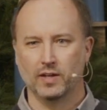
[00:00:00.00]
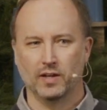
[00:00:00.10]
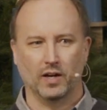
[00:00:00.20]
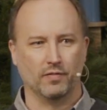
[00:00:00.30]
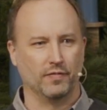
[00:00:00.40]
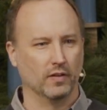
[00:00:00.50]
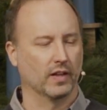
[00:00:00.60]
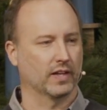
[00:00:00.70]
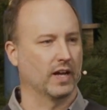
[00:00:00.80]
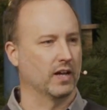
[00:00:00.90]
I feel
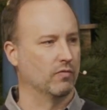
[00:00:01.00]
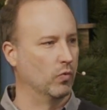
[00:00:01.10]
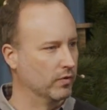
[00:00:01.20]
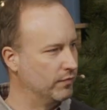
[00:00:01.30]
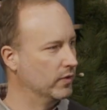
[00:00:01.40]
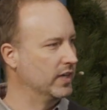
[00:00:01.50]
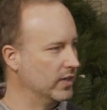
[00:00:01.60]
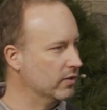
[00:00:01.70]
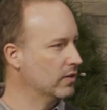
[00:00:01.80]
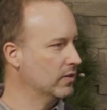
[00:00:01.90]
like I have one foot
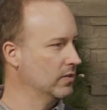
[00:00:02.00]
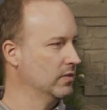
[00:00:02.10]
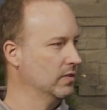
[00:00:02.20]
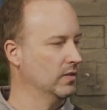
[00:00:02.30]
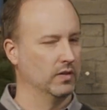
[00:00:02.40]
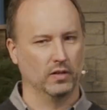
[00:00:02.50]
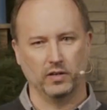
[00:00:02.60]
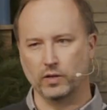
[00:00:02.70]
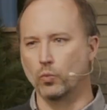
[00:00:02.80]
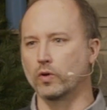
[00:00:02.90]
here
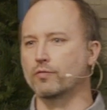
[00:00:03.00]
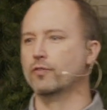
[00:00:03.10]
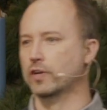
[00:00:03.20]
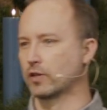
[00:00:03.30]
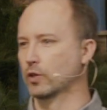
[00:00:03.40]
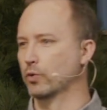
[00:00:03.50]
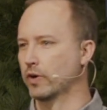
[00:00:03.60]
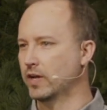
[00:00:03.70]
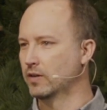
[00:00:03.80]
and one foot in glory.